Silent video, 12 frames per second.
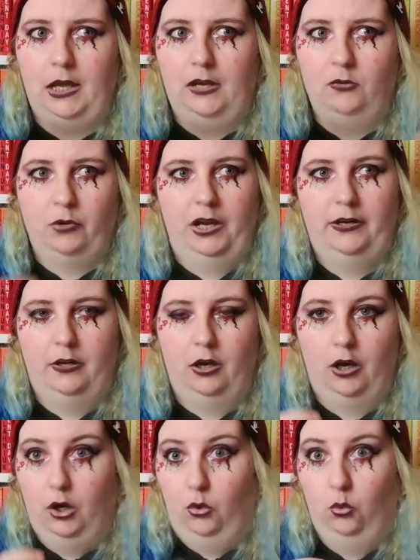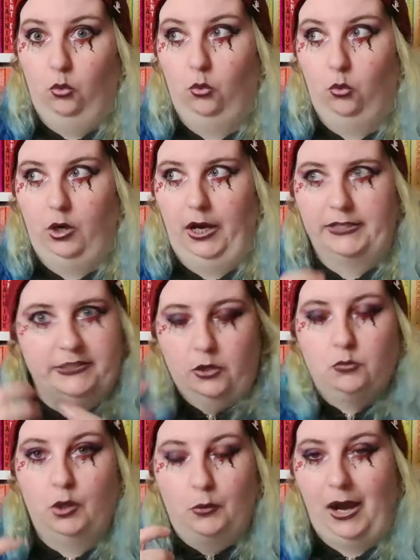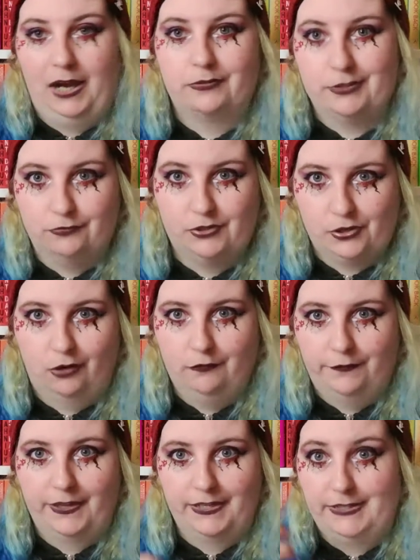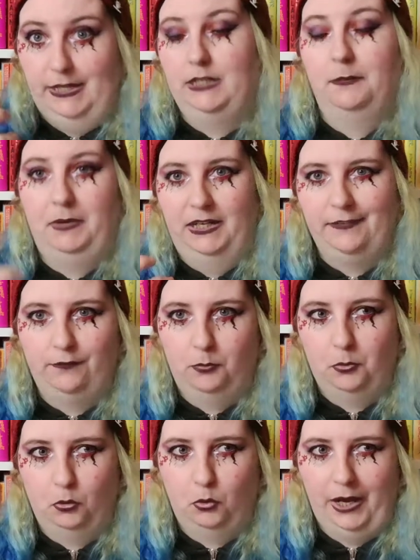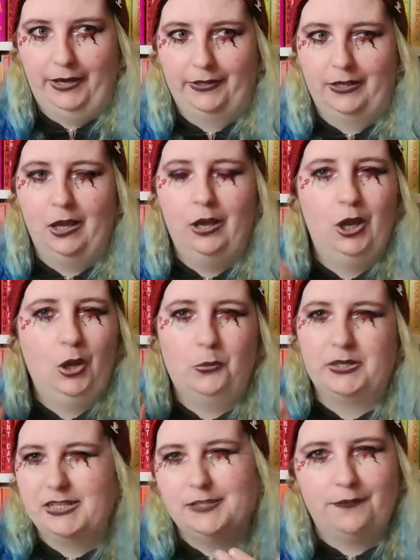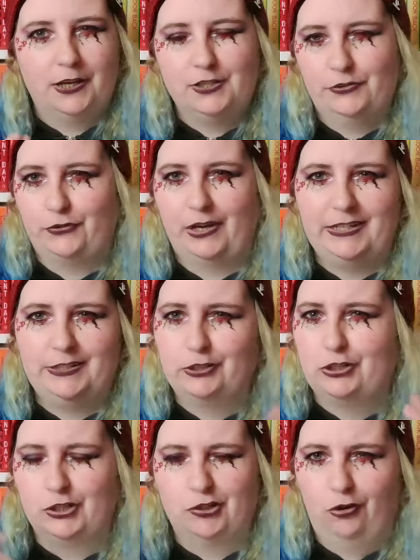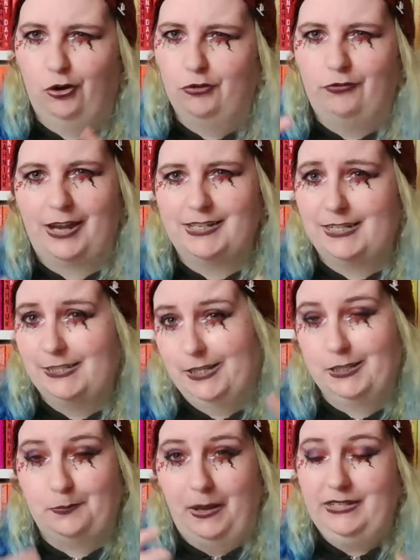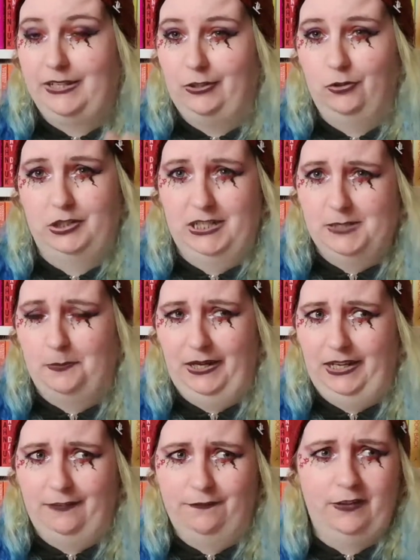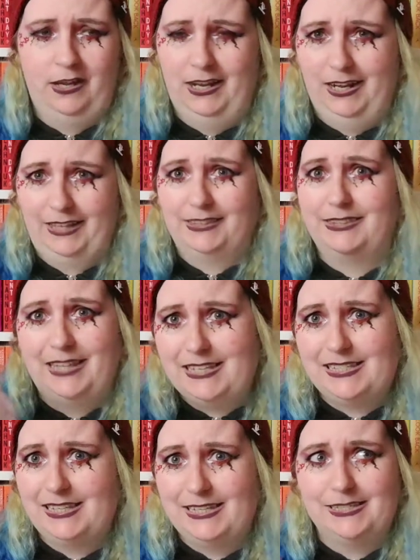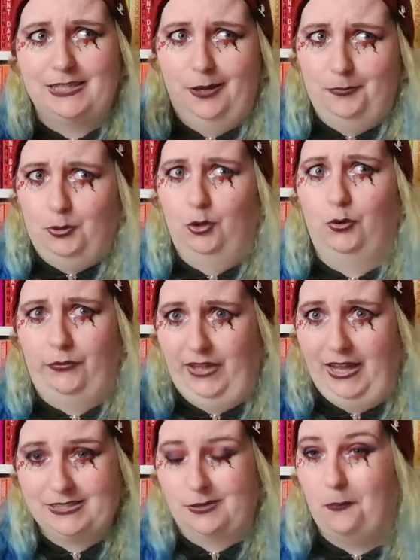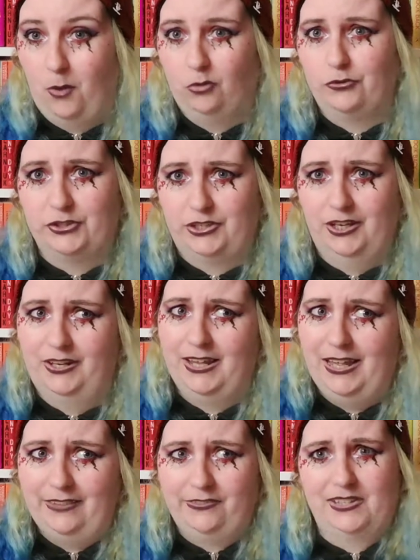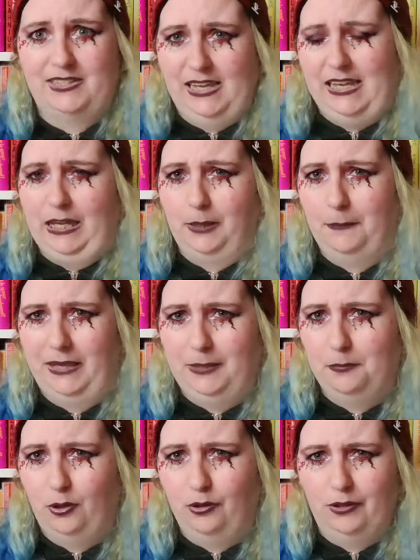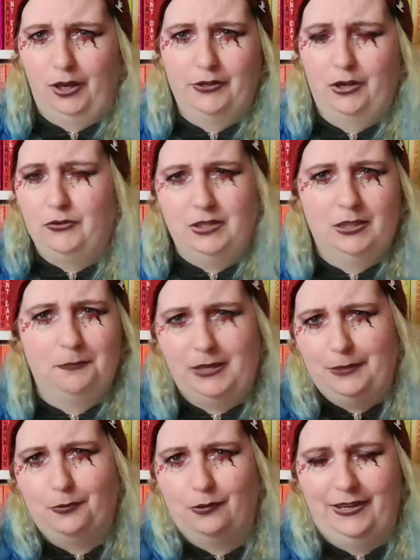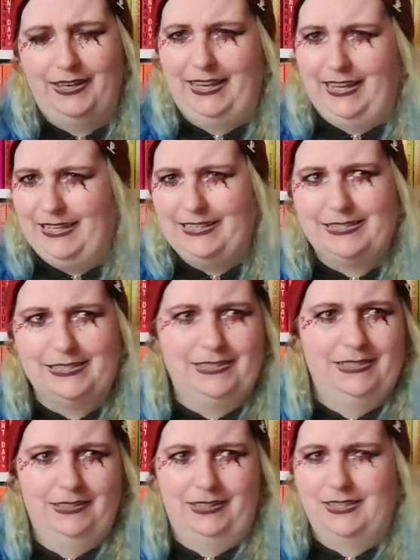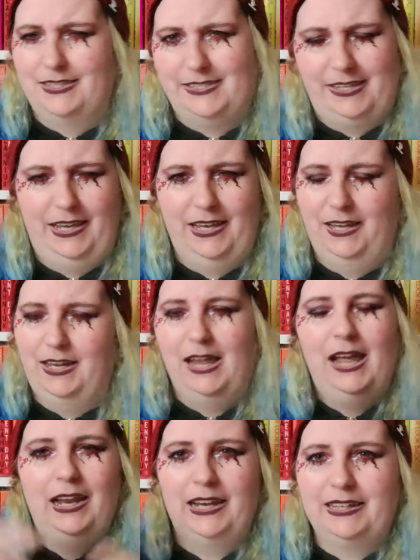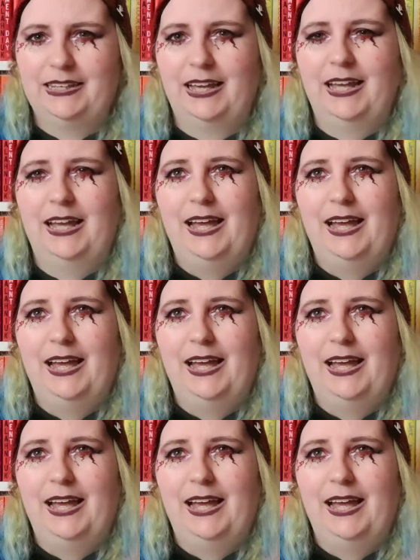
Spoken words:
and went, oh, I don't know how to resolve this in a believable way, which is very strange because you're already suspending your disbelief. Like, this is a book that has a monster that's eating people and only the people it eats can see it. Like,